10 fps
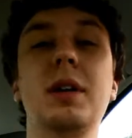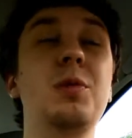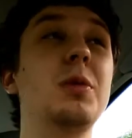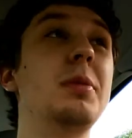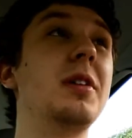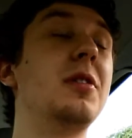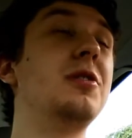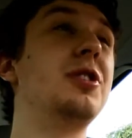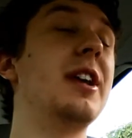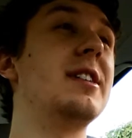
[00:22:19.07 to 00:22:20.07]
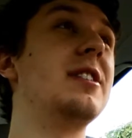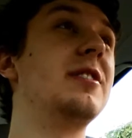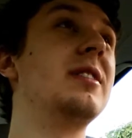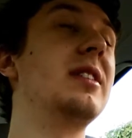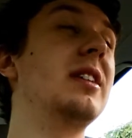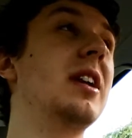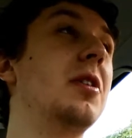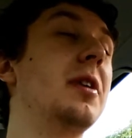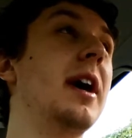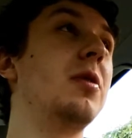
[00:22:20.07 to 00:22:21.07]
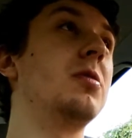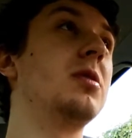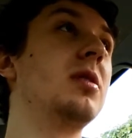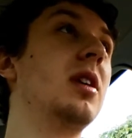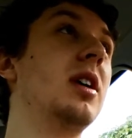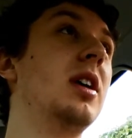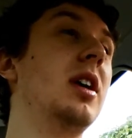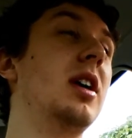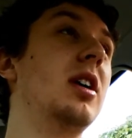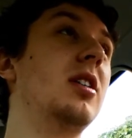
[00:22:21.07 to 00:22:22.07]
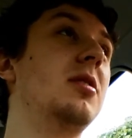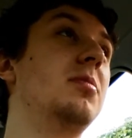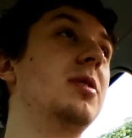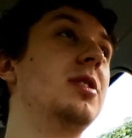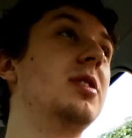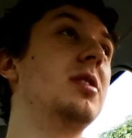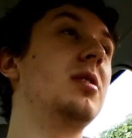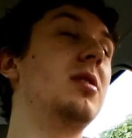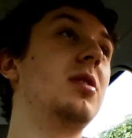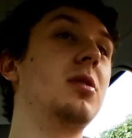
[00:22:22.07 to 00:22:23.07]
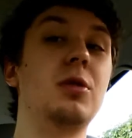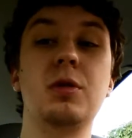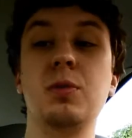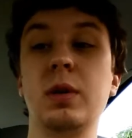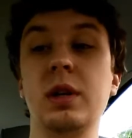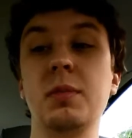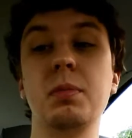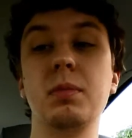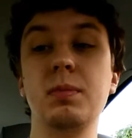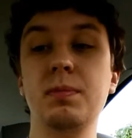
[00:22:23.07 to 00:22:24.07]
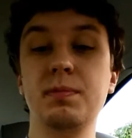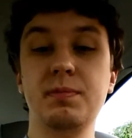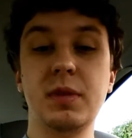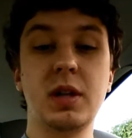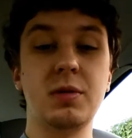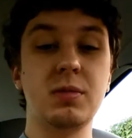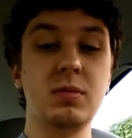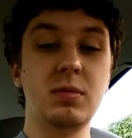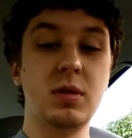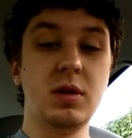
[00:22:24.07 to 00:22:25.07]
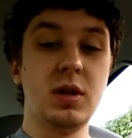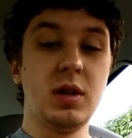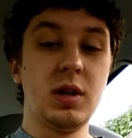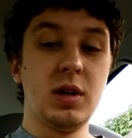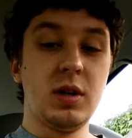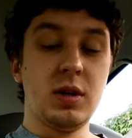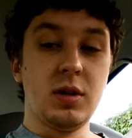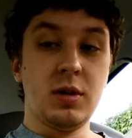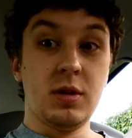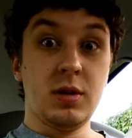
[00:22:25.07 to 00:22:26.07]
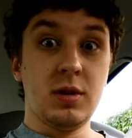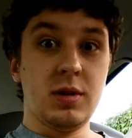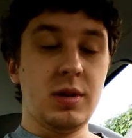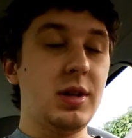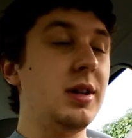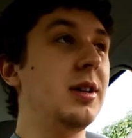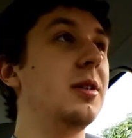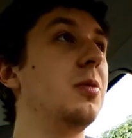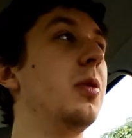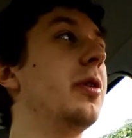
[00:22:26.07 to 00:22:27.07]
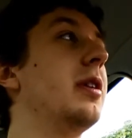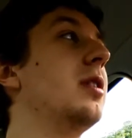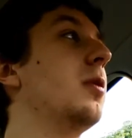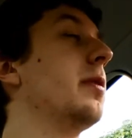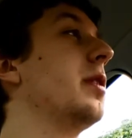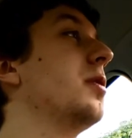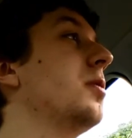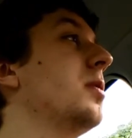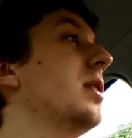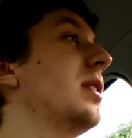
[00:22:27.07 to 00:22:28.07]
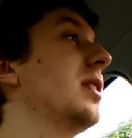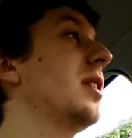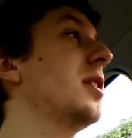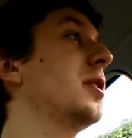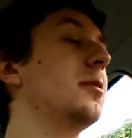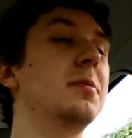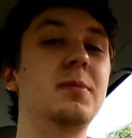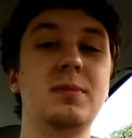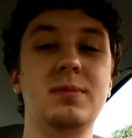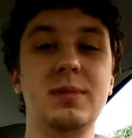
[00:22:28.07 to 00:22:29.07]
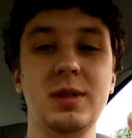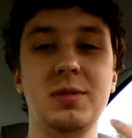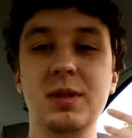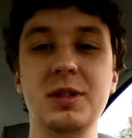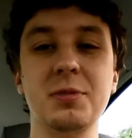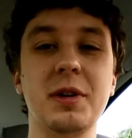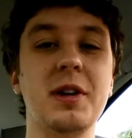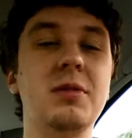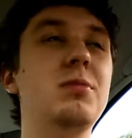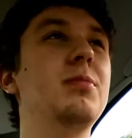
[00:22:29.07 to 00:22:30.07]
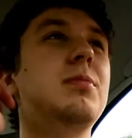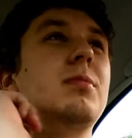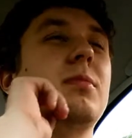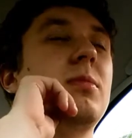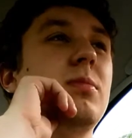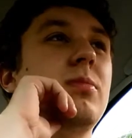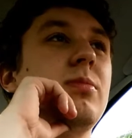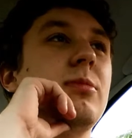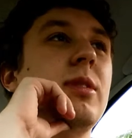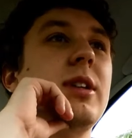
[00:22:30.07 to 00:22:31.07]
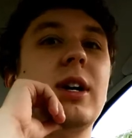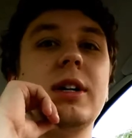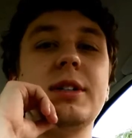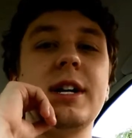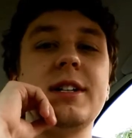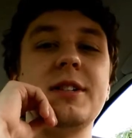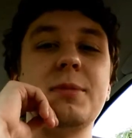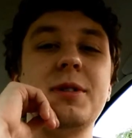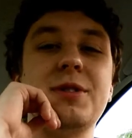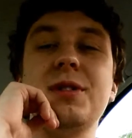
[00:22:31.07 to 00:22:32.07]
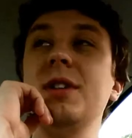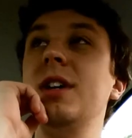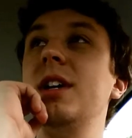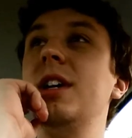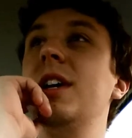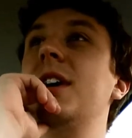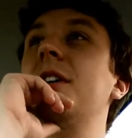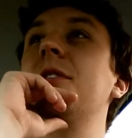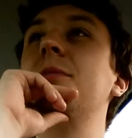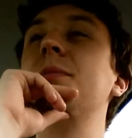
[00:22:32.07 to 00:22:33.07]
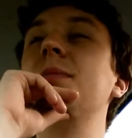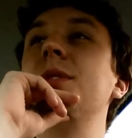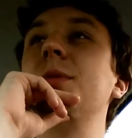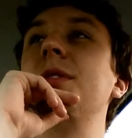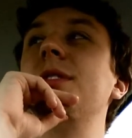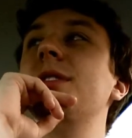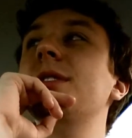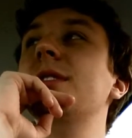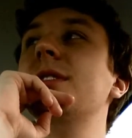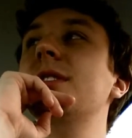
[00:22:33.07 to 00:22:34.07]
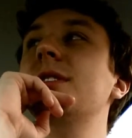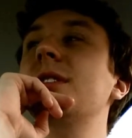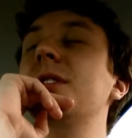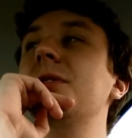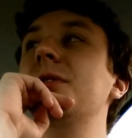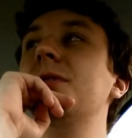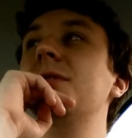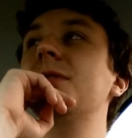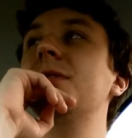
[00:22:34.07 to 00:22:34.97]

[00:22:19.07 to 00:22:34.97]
But it would be a good chance to get out of the house, which is good when I'm, you know, worried over you, because we're not in contact as much. So it's a little,